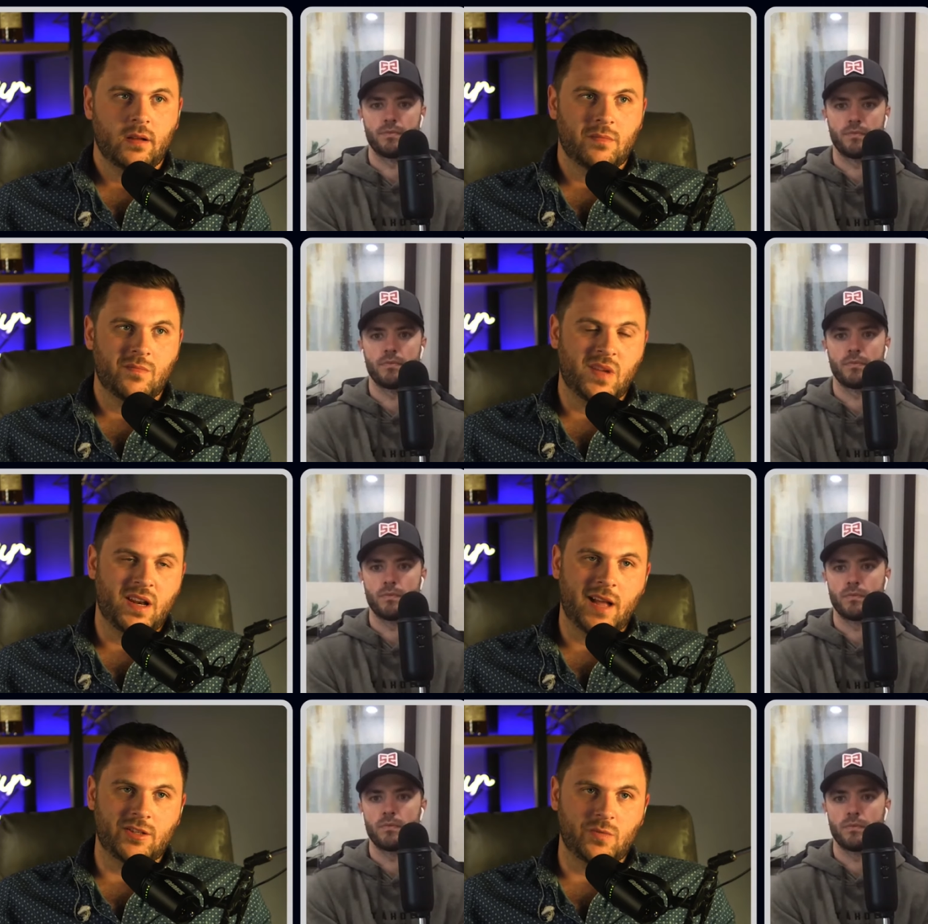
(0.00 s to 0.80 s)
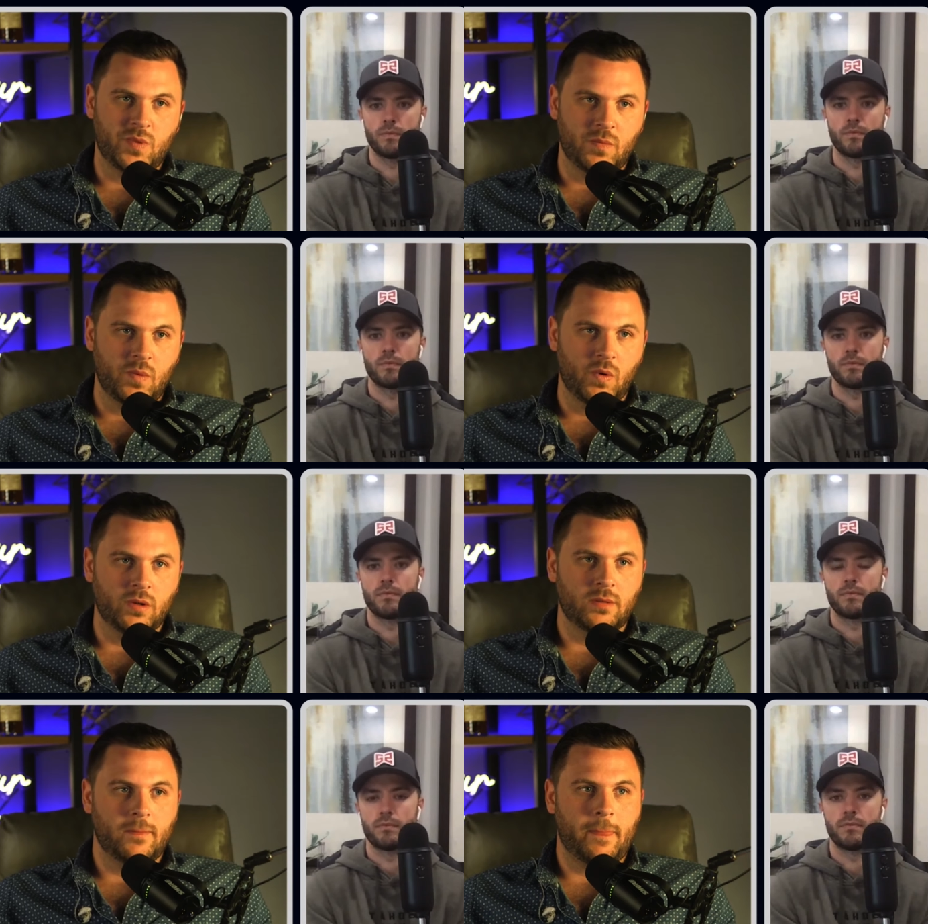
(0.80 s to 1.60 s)
Speaker 1: but not super
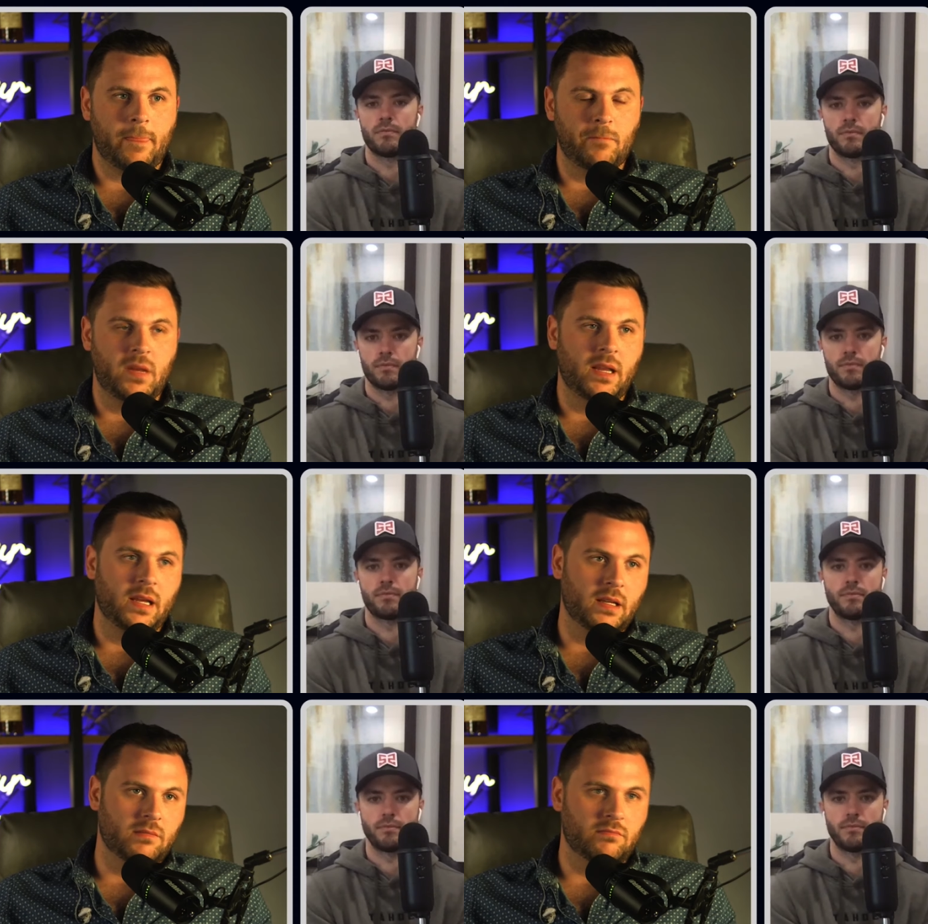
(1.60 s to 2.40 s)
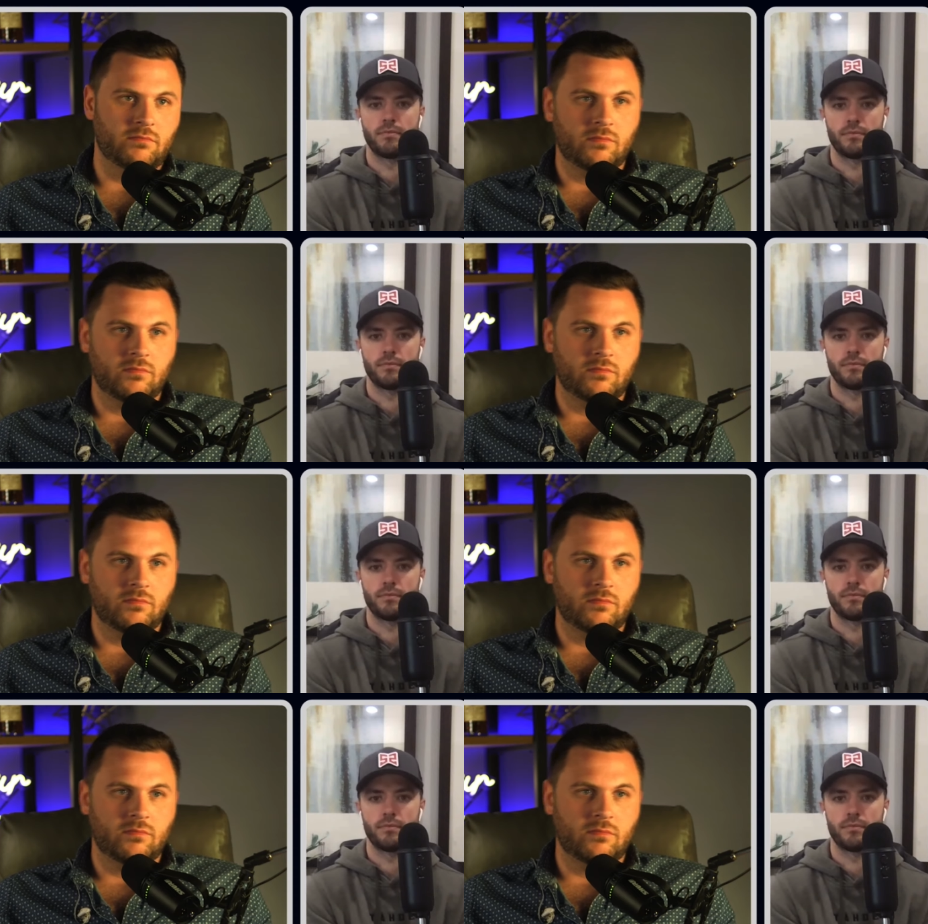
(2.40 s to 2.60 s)
important? Meaning it,